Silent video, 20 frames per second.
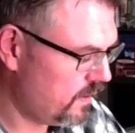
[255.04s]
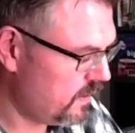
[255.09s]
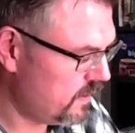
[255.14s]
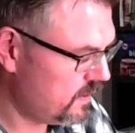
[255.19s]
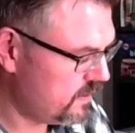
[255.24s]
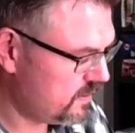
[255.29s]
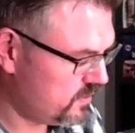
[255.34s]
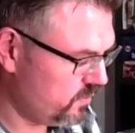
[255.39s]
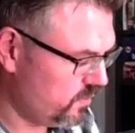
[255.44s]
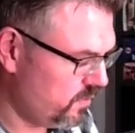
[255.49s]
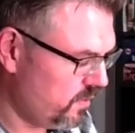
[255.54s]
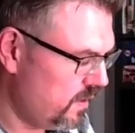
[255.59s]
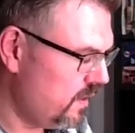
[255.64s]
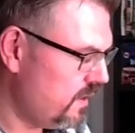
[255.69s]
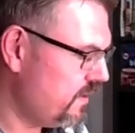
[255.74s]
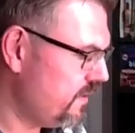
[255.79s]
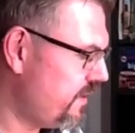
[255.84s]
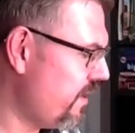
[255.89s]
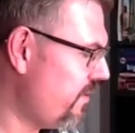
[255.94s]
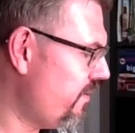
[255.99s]
So
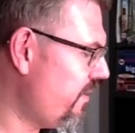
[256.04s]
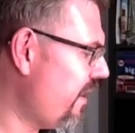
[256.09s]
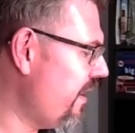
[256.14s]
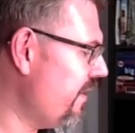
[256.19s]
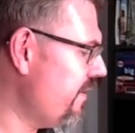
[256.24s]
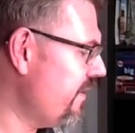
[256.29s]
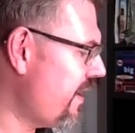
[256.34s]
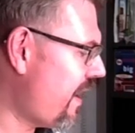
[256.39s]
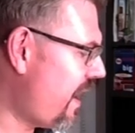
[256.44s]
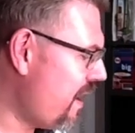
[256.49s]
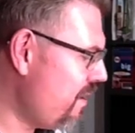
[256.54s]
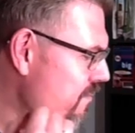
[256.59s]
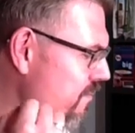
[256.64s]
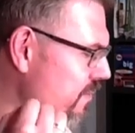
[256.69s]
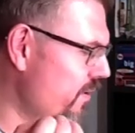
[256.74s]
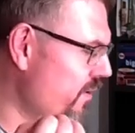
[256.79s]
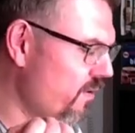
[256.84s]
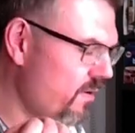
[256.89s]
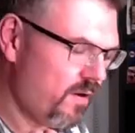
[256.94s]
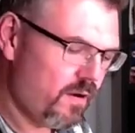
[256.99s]
there are a
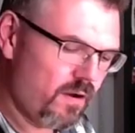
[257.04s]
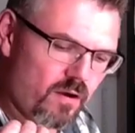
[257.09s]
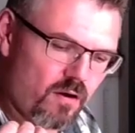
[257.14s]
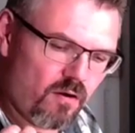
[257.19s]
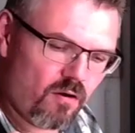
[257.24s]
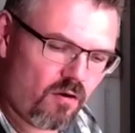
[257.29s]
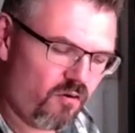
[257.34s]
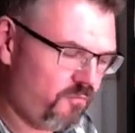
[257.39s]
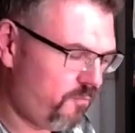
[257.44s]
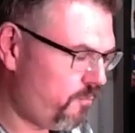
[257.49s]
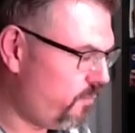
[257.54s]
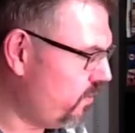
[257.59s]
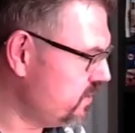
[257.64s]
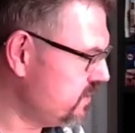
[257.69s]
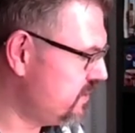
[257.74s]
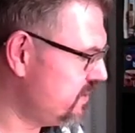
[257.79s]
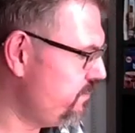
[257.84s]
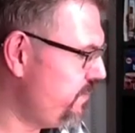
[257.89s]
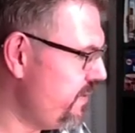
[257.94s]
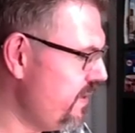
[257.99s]
number of
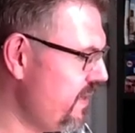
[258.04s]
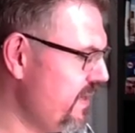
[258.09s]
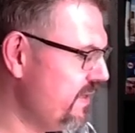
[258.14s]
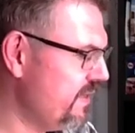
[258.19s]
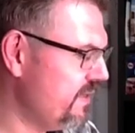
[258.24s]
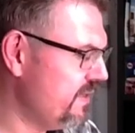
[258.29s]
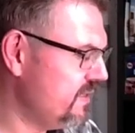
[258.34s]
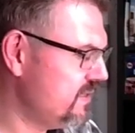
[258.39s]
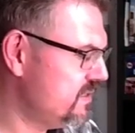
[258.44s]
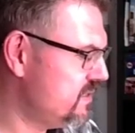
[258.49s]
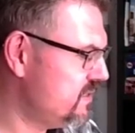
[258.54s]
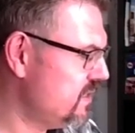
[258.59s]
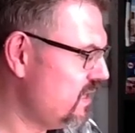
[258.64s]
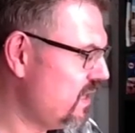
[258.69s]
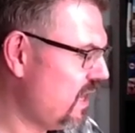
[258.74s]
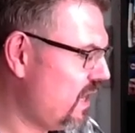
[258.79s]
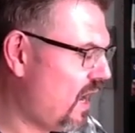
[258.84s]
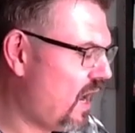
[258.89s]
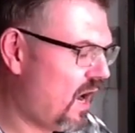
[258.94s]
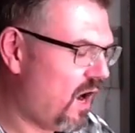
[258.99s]
possibilities
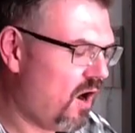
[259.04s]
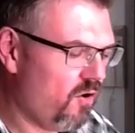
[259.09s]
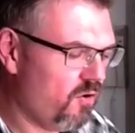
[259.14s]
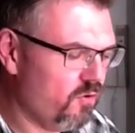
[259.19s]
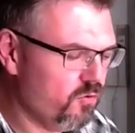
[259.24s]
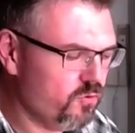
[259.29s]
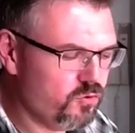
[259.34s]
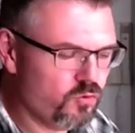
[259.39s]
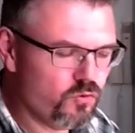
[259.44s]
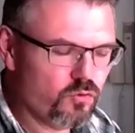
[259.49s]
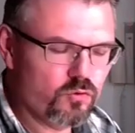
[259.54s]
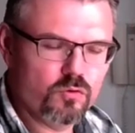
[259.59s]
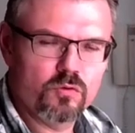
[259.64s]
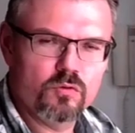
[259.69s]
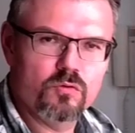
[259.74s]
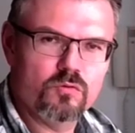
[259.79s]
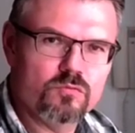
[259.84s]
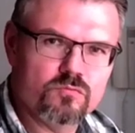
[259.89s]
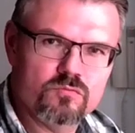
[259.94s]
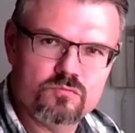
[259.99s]
how
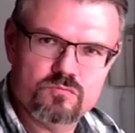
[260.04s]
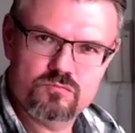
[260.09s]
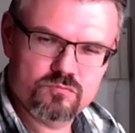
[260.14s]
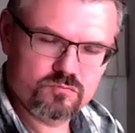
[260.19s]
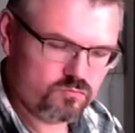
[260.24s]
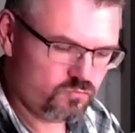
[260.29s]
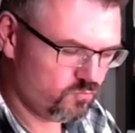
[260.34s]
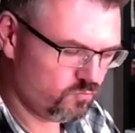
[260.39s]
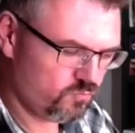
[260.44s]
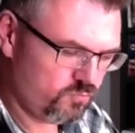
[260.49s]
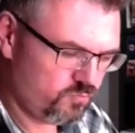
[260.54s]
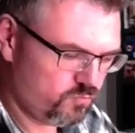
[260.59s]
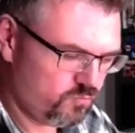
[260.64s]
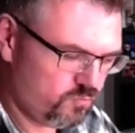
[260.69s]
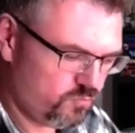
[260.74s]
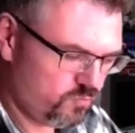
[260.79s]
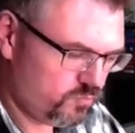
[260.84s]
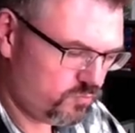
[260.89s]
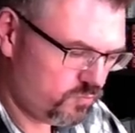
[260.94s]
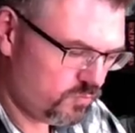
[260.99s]
to
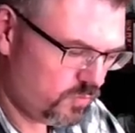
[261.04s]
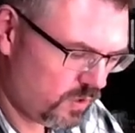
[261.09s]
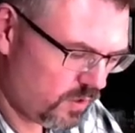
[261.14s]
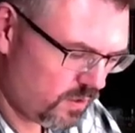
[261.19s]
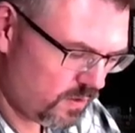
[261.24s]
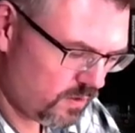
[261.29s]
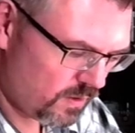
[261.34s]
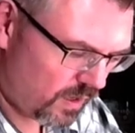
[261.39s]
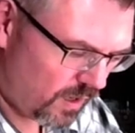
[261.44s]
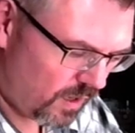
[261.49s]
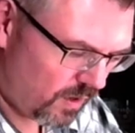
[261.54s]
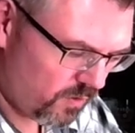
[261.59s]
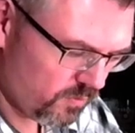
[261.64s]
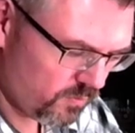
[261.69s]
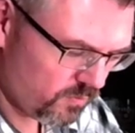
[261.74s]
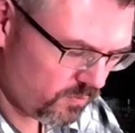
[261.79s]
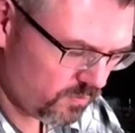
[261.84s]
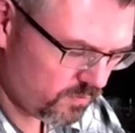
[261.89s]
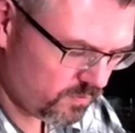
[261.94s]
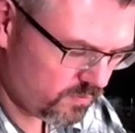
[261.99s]
uh, how
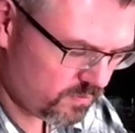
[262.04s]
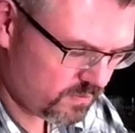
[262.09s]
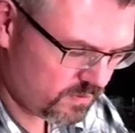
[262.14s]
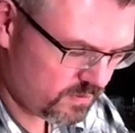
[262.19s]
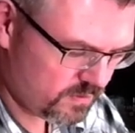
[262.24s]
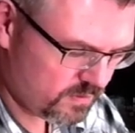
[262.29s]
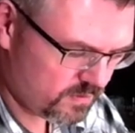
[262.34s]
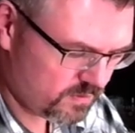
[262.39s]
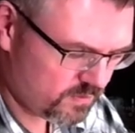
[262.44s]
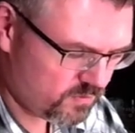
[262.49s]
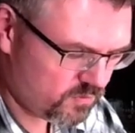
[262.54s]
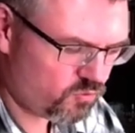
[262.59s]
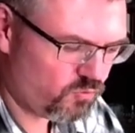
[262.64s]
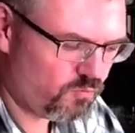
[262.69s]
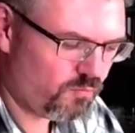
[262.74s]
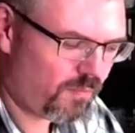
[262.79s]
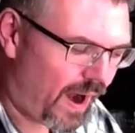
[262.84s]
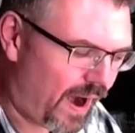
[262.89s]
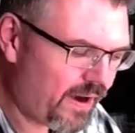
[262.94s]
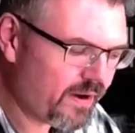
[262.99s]
to to
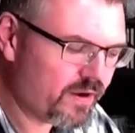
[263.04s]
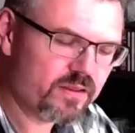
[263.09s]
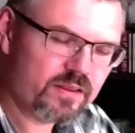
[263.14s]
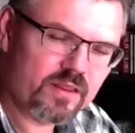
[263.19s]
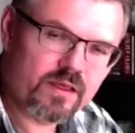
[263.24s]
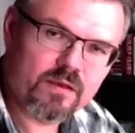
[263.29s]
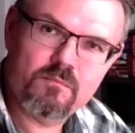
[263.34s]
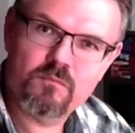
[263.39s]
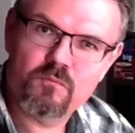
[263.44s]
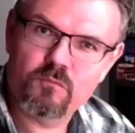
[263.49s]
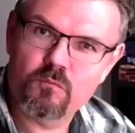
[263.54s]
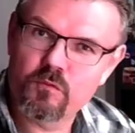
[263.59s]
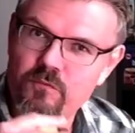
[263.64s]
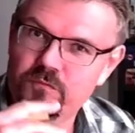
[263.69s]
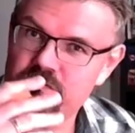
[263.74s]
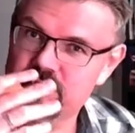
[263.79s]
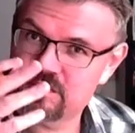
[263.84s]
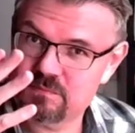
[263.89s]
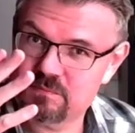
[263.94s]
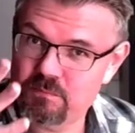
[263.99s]
mark them
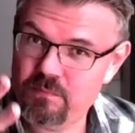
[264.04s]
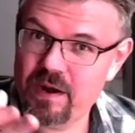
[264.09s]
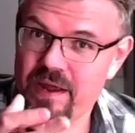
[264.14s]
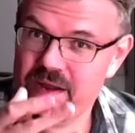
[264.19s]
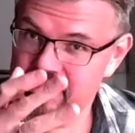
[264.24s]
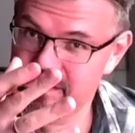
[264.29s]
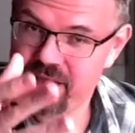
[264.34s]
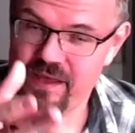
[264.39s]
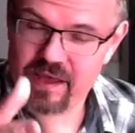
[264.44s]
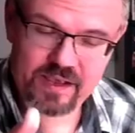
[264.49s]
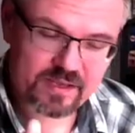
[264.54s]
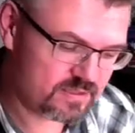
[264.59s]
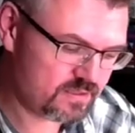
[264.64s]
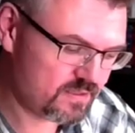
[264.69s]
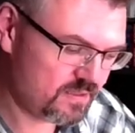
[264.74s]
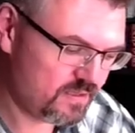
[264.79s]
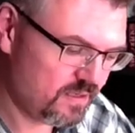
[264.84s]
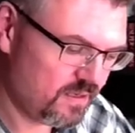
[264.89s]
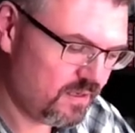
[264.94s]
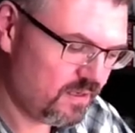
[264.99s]
with plain
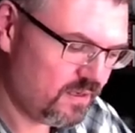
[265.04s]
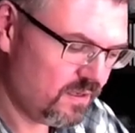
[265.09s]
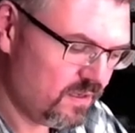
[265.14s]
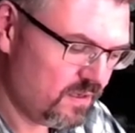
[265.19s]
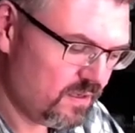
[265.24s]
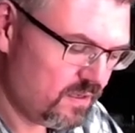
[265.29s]
text. Yeah.